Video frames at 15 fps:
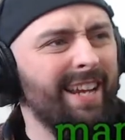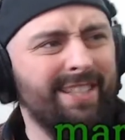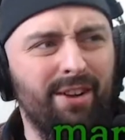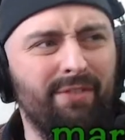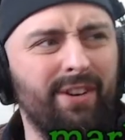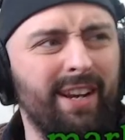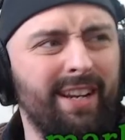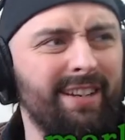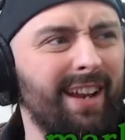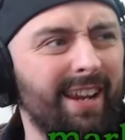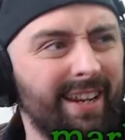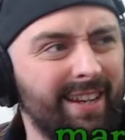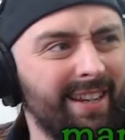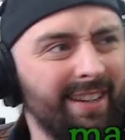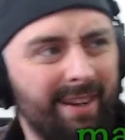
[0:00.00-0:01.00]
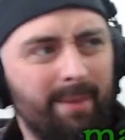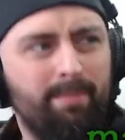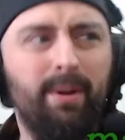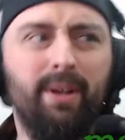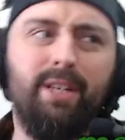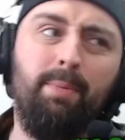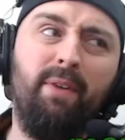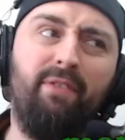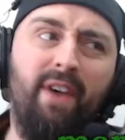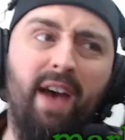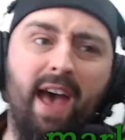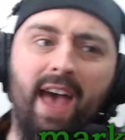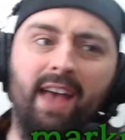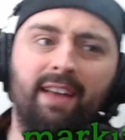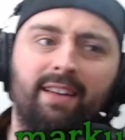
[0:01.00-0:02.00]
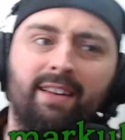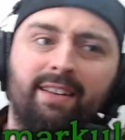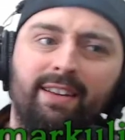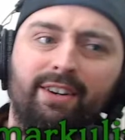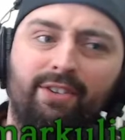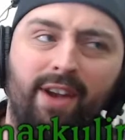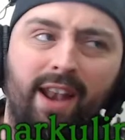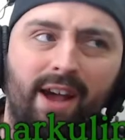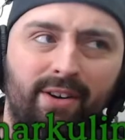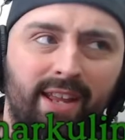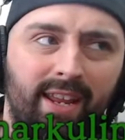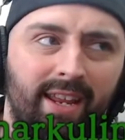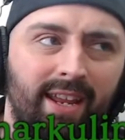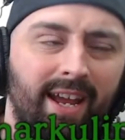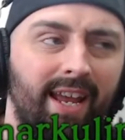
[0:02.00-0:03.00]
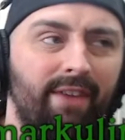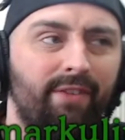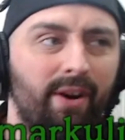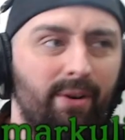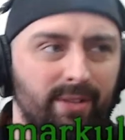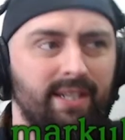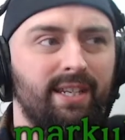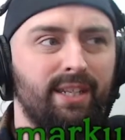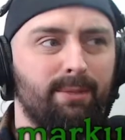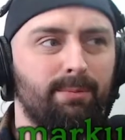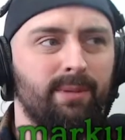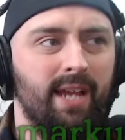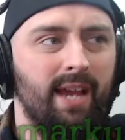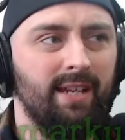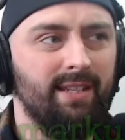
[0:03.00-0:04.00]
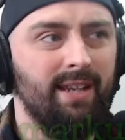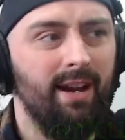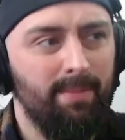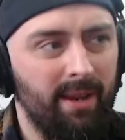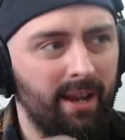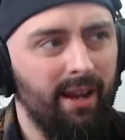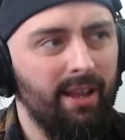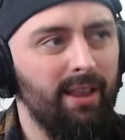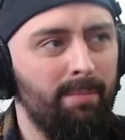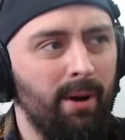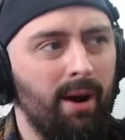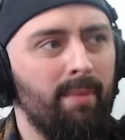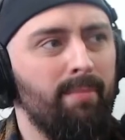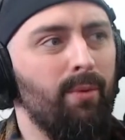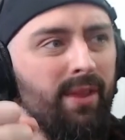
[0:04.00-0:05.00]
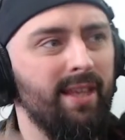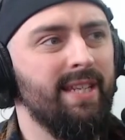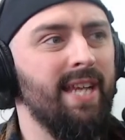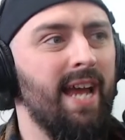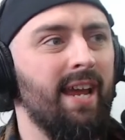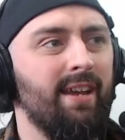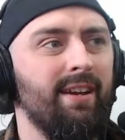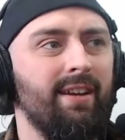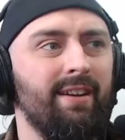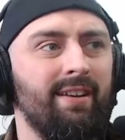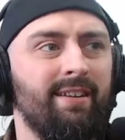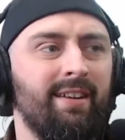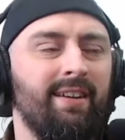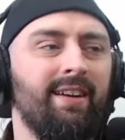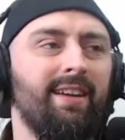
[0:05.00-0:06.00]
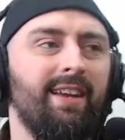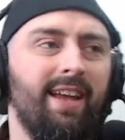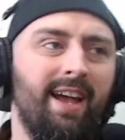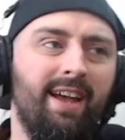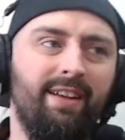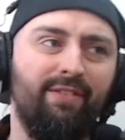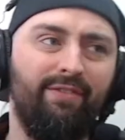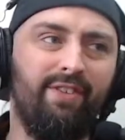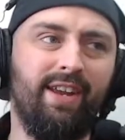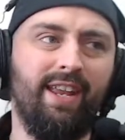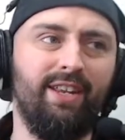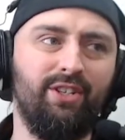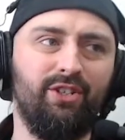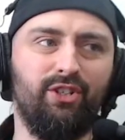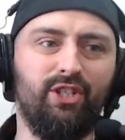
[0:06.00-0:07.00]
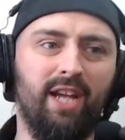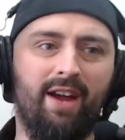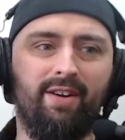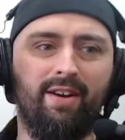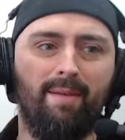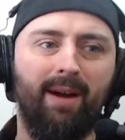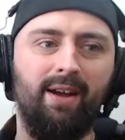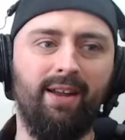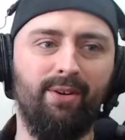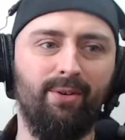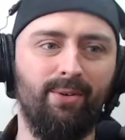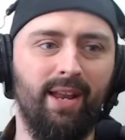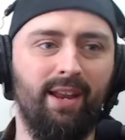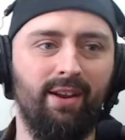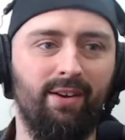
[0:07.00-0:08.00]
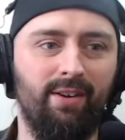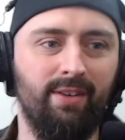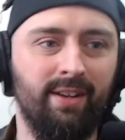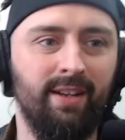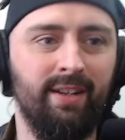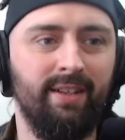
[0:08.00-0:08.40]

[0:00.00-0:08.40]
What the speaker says: It's not very like. But to be fair, Grinaldi, if I was a dispossessed, I'd be at the pub with a tankard, yeah, fucking shouting about it all day long.